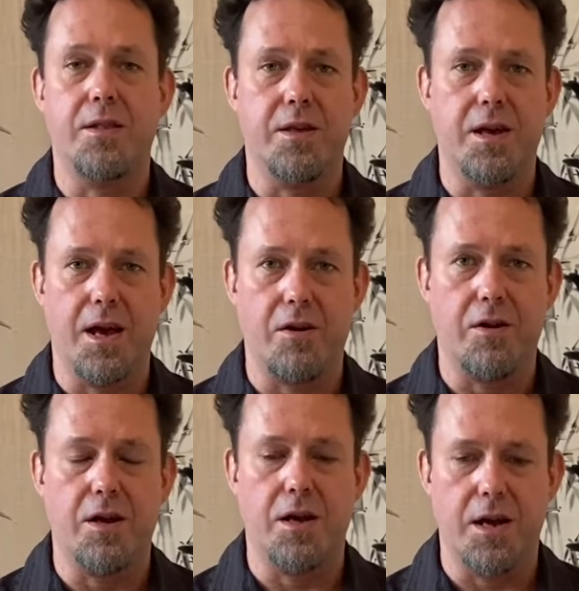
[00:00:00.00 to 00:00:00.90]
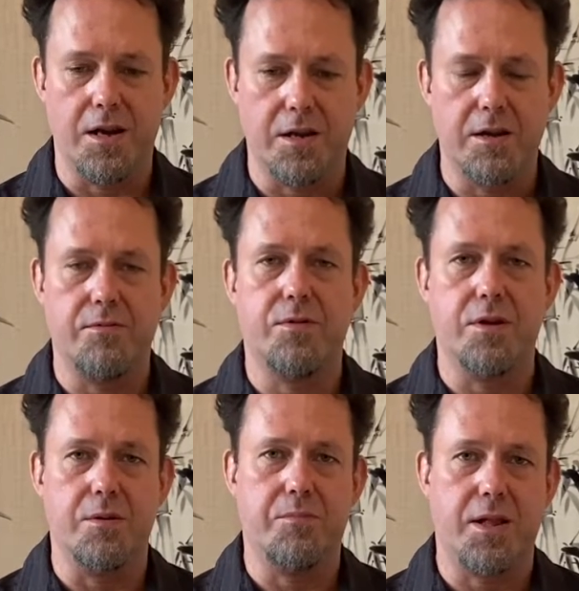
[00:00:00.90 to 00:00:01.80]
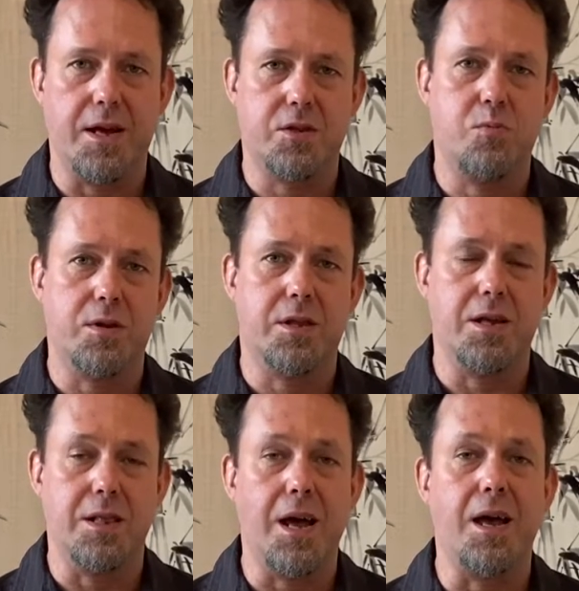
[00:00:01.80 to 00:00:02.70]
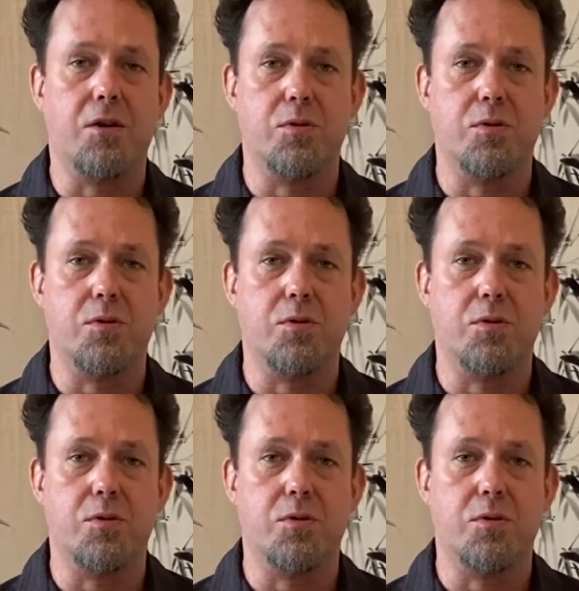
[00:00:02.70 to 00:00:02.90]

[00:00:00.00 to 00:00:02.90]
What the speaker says: the area and give the plants what they like,